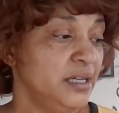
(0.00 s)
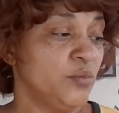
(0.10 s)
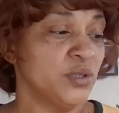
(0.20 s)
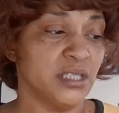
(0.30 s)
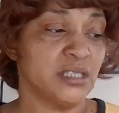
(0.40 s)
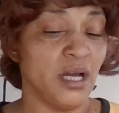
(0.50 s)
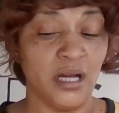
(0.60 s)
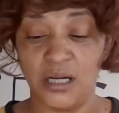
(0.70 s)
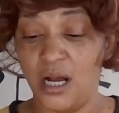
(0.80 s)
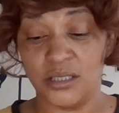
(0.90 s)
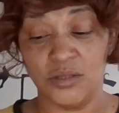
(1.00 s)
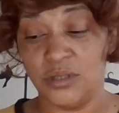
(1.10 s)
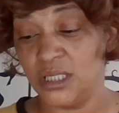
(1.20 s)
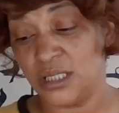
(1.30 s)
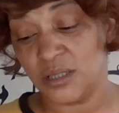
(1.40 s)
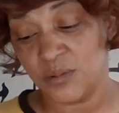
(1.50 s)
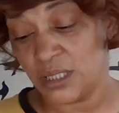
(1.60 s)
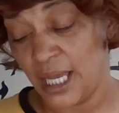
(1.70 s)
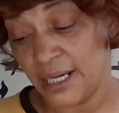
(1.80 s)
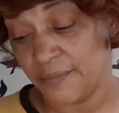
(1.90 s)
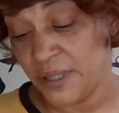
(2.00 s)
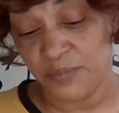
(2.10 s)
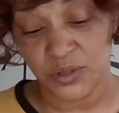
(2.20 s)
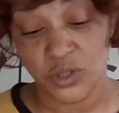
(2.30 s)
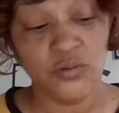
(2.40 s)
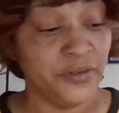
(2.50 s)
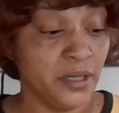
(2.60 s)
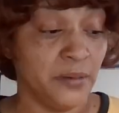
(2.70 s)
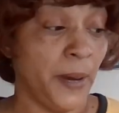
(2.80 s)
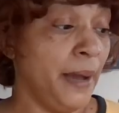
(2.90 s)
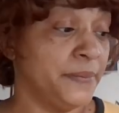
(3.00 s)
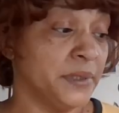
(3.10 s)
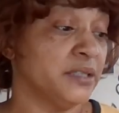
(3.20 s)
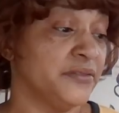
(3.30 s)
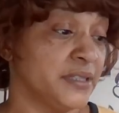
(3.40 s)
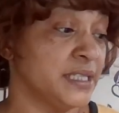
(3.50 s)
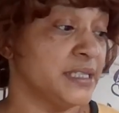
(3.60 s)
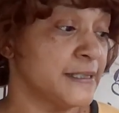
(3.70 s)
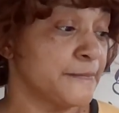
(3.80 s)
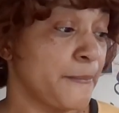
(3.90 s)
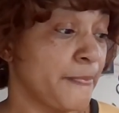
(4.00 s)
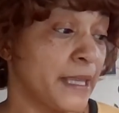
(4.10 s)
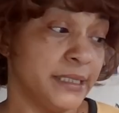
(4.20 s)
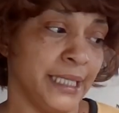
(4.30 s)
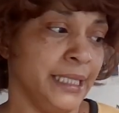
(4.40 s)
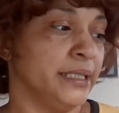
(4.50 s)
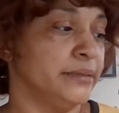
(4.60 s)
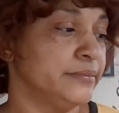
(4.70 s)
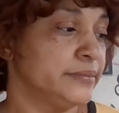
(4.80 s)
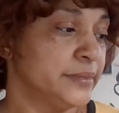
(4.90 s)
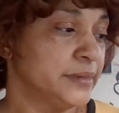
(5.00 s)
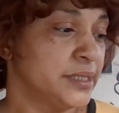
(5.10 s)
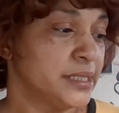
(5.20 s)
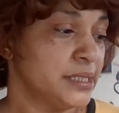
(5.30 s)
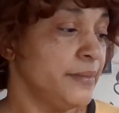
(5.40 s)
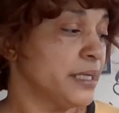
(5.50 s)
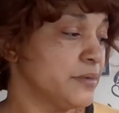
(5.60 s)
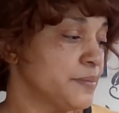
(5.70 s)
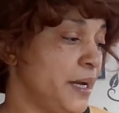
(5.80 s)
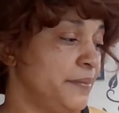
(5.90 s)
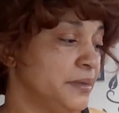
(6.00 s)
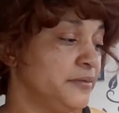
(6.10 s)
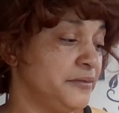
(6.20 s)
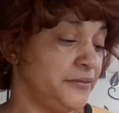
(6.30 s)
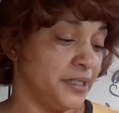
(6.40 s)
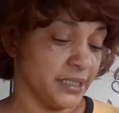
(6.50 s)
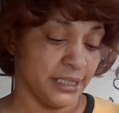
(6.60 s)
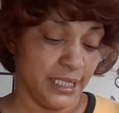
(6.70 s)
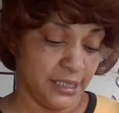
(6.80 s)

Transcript: And with this star card, you did this with a lot of people. You were very popular for this. Damn. Somebody was popular for fucking.